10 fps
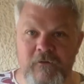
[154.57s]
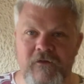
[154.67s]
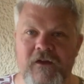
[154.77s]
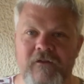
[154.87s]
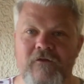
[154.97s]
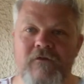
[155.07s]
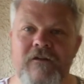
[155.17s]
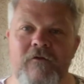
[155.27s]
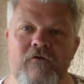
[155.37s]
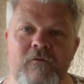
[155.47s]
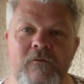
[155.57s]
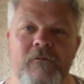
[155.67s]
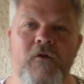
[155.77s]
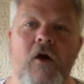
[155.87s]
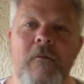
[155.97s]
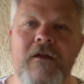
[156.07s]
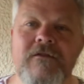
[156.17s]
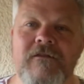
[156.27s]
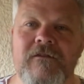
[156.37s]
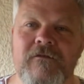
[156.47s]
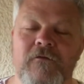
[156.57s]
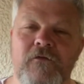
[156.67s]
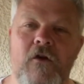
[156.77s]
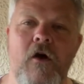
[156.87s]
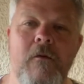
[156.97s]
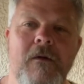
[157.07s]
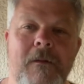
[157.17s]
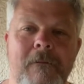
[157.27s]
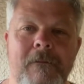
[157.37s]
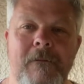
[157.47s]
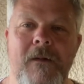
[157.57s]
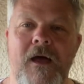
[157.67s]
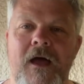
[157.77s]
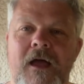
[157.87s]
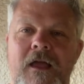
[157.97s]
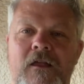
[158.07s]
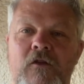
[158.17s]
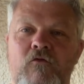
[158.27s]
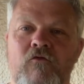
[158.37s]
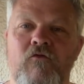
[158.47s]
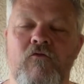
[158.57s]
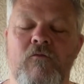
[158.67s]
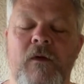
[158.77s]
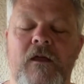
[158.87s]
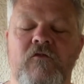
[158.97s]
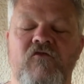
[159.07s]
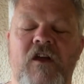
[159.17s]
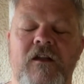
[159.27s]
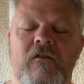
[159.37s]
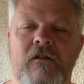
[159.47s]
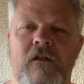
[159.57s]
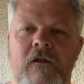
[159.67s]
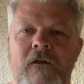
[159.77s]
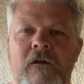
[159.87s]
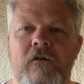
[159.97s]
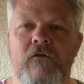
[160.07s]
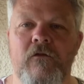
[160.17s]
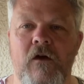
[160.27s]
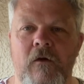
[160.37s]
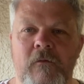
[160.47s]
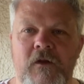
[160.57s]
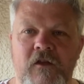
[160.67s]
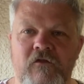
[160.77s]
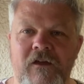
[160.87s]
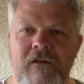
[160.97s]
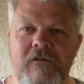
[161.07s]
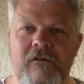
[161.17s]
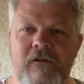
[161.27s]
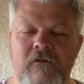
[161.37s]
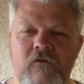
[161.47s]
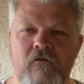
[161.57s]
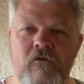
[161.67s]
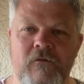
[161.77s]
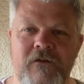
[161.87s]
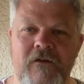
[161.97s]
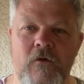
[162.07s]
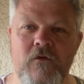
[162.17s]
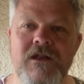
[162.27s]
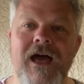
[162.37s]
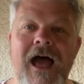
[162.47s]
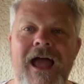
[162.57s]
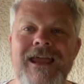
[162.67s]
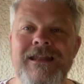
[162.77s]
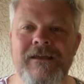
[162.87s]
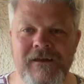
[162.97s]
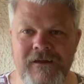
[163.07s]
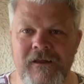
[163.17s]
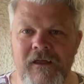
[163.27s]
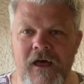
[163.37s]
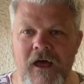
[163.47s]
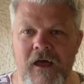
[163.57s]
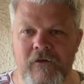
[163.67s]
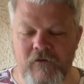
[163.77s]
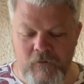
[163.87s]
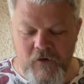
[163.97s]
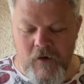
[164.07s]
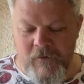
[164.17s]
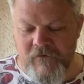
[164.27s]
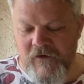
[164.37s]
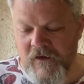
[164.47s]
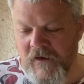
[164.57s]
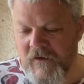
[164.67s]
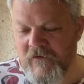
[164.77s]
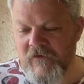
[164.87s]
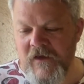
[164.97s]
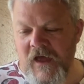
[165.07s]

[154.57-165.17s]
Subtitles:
decided to read out some comments from my YouTube channel, from Neil Shed YouTube video 9, and some of the comments here. Steve